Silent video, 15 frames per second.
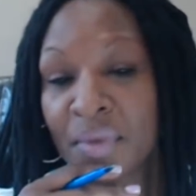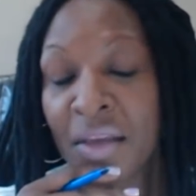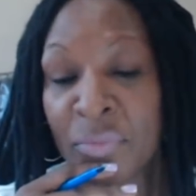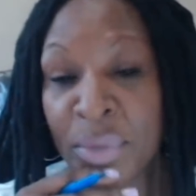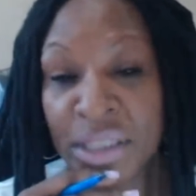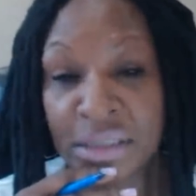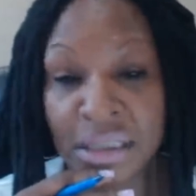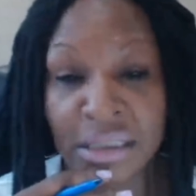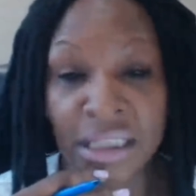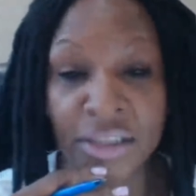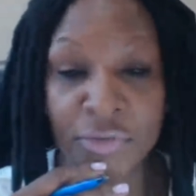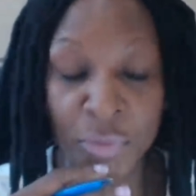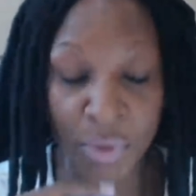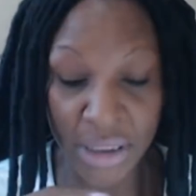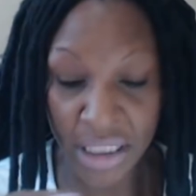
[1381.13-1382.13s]
been
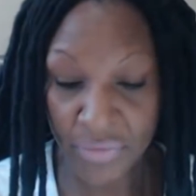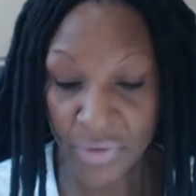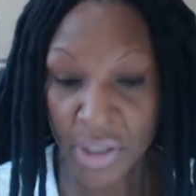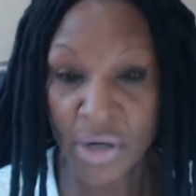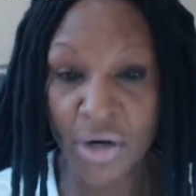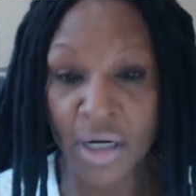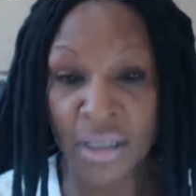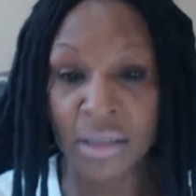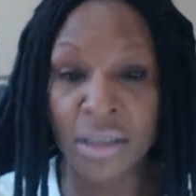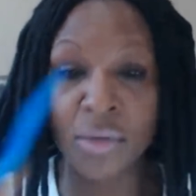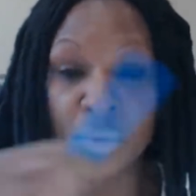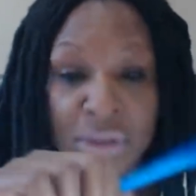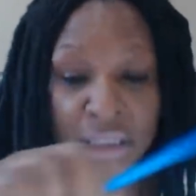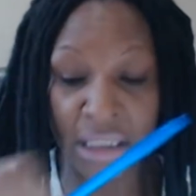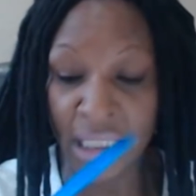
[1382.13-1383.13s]
successful in that regard. There
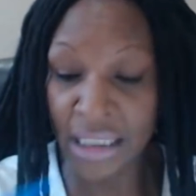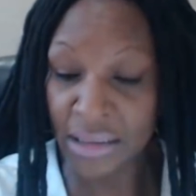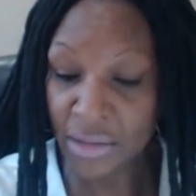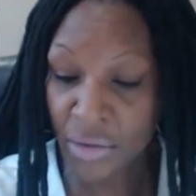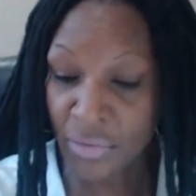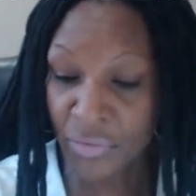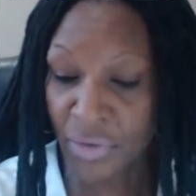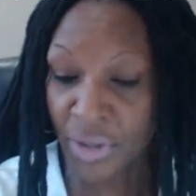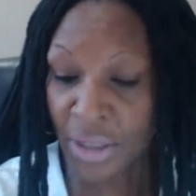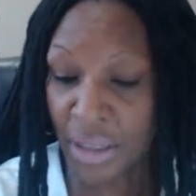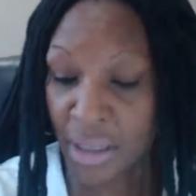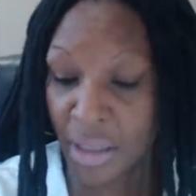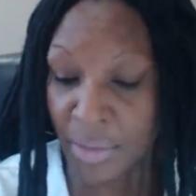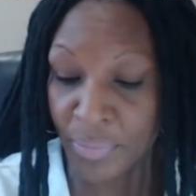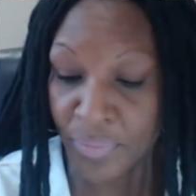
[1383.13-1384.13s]
was a case over in
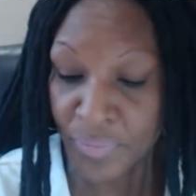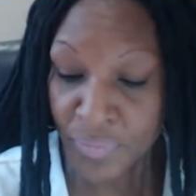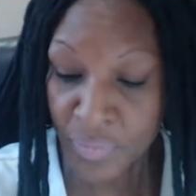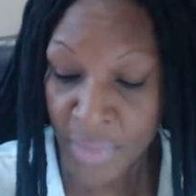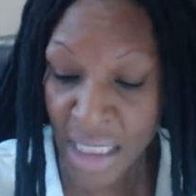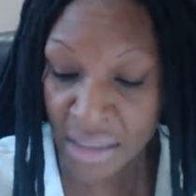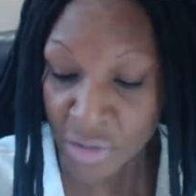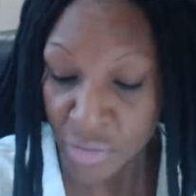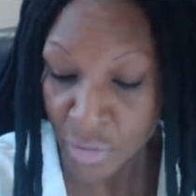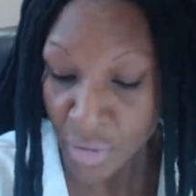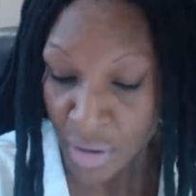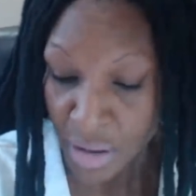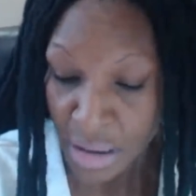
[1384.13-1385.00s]
Nassau